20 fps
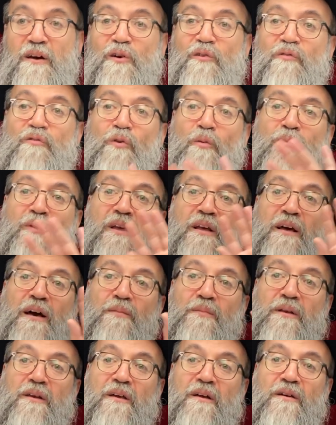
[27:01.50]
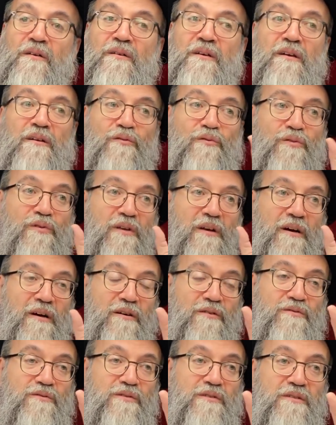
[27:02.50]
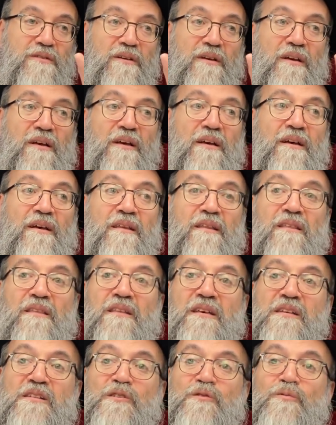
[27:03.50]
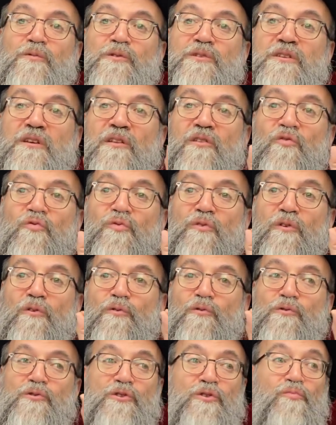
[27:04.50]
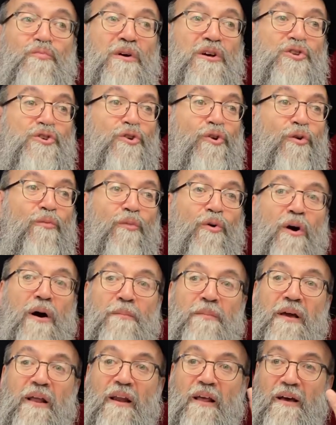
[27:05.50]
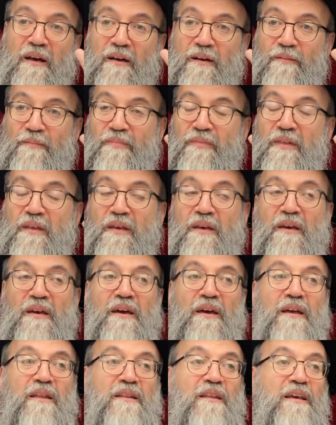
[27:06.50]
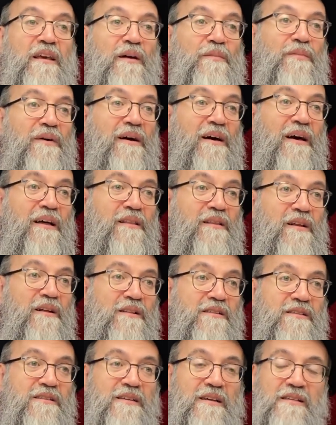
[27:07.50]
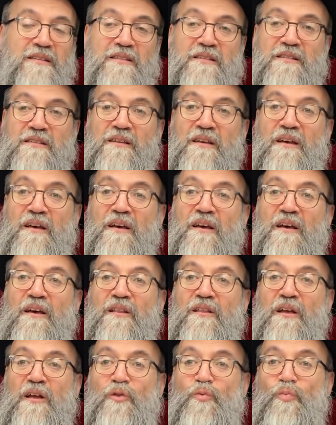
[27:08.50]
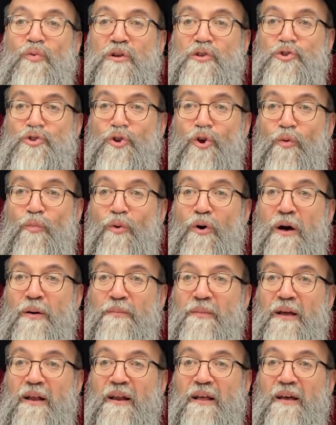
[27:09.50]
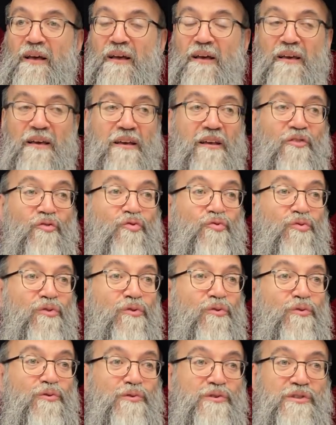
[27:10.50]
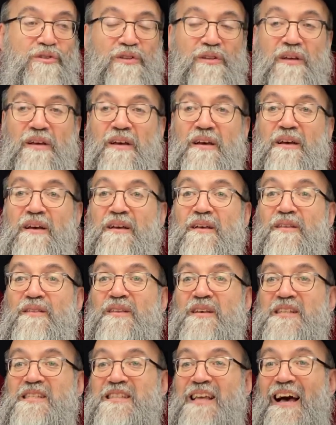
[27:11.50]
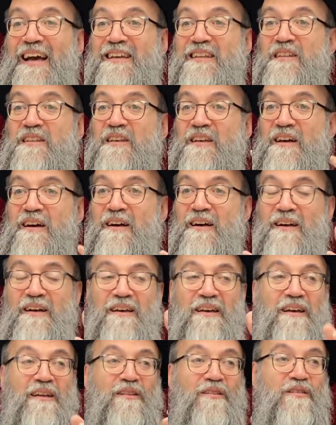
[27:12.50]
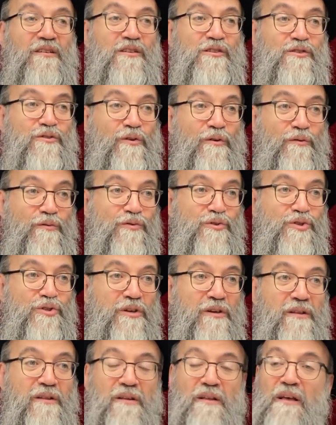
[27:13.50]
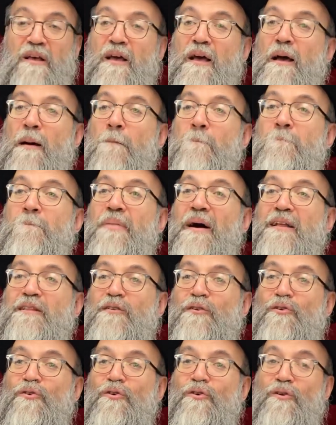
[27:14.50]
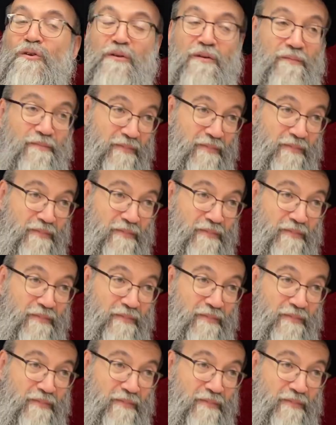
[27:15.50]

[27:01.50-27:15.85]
or from the common area to the house. This was introduced by Shlomo HaMelech, and the Gemara tells us that when Shlomo HaMelech introduced this idea and this solution, Bat Kol,